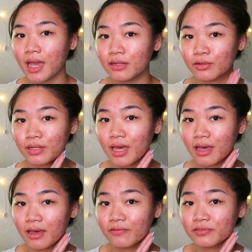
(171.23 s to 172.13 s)
I don't
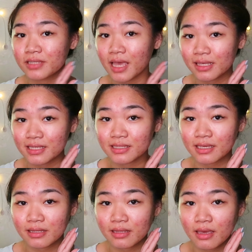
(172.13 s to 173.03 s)
have saggy
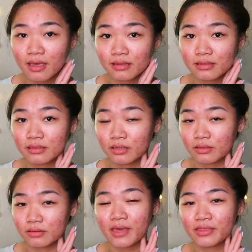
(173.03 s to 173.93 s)
skin yet,
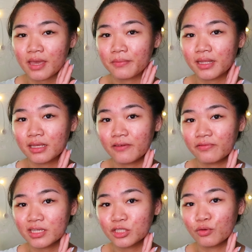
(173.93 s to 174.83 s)
so I think I'm gonna
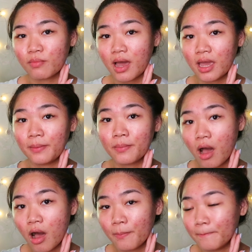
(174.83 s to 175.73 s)
give this to my
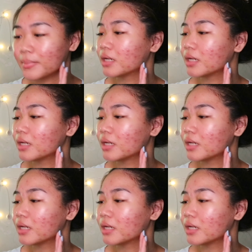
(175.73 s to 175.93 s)
mom.